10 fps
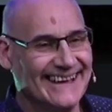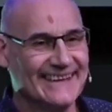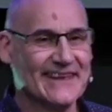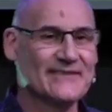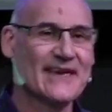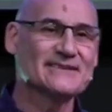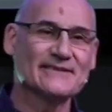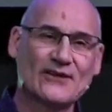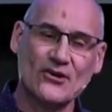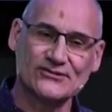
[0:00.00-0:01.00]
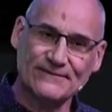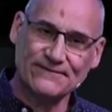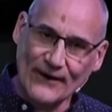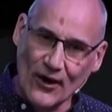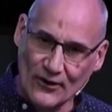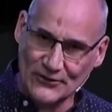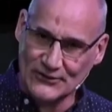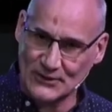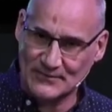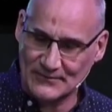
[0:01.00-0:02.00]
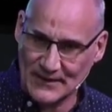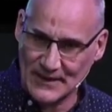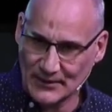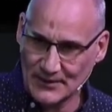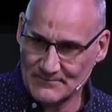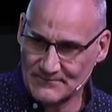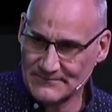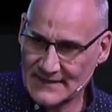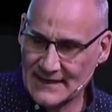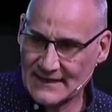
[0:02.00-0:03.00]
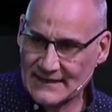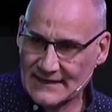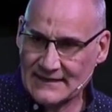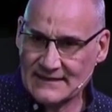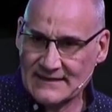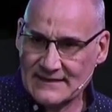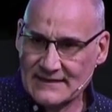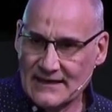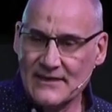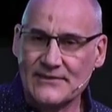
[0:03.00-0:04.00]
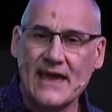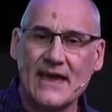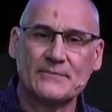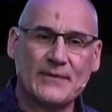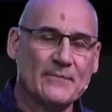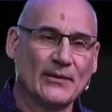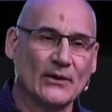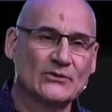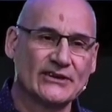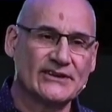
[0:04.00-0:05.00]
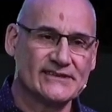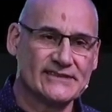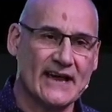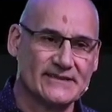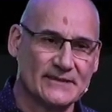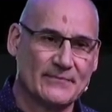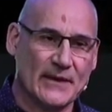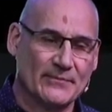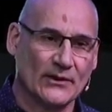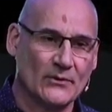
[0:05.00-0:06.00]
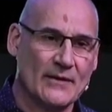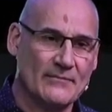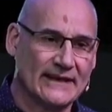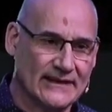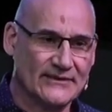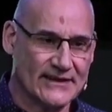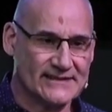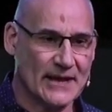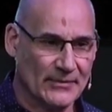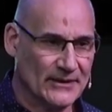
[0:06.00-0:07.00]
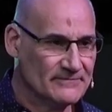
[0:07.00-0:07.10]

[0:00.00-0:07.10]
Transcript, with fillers: then there's, of course, a fourth group of people, and they're the people who criticize the people who are making things happen.